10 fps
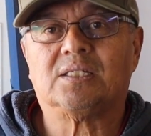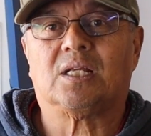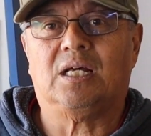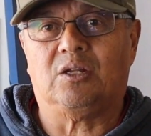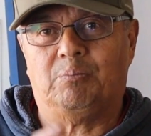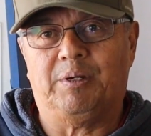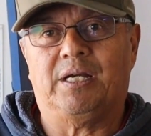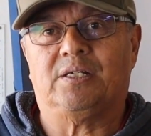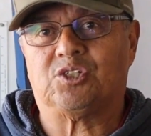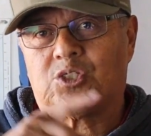that's a lot of
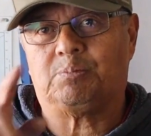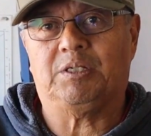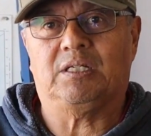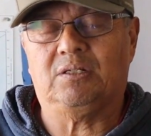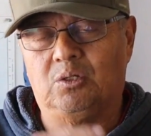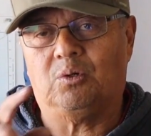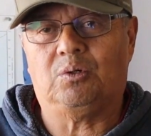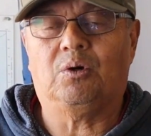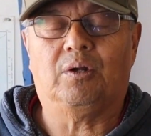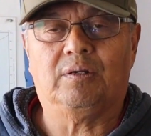bearing speed
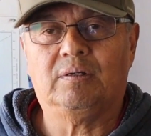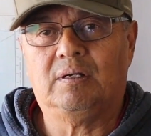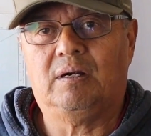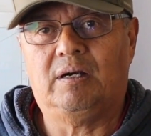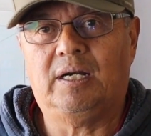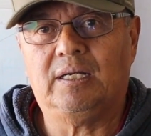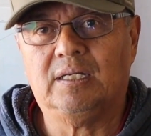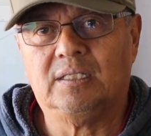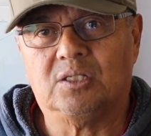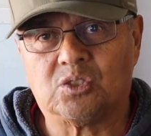going on. All
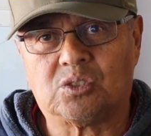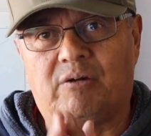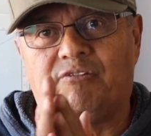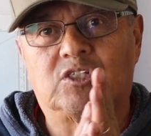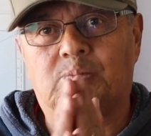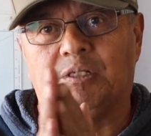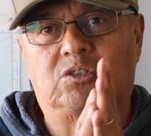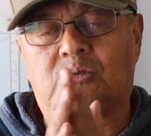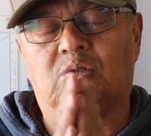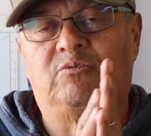right, the surface
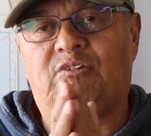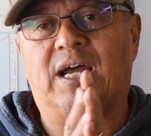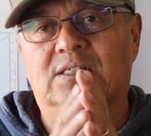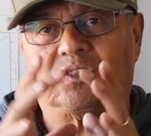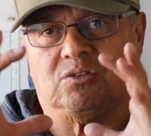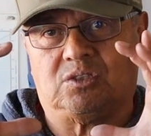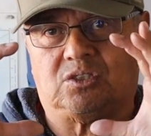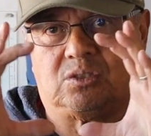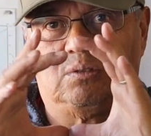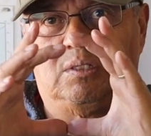speed's too fast
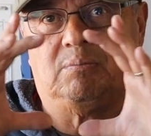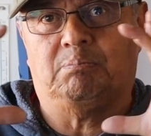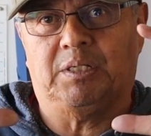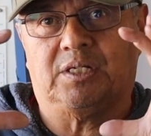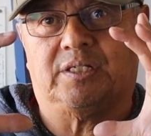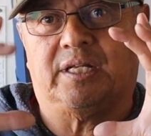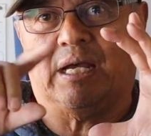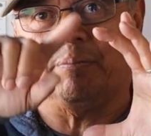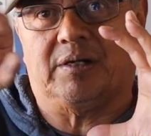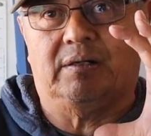because it's bigger
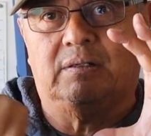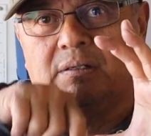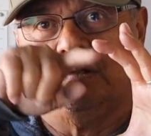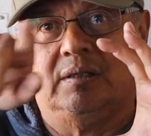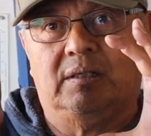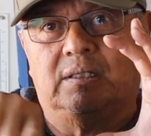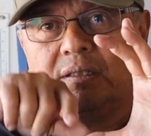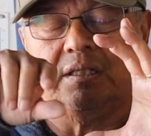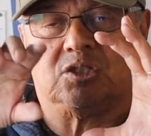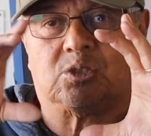diameter.
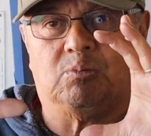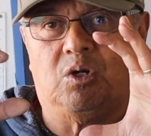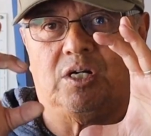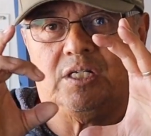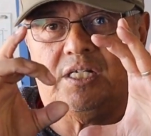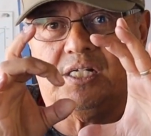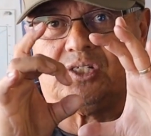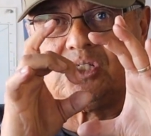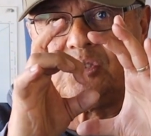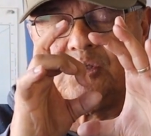The smaller it
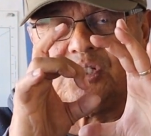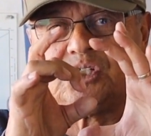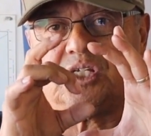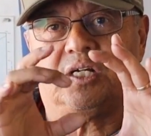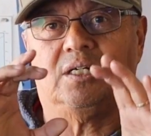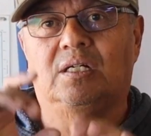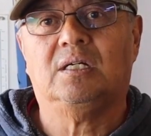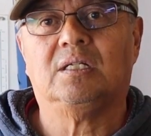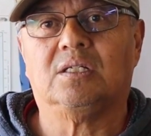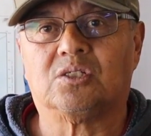is toward the center,
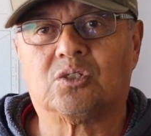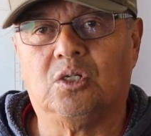the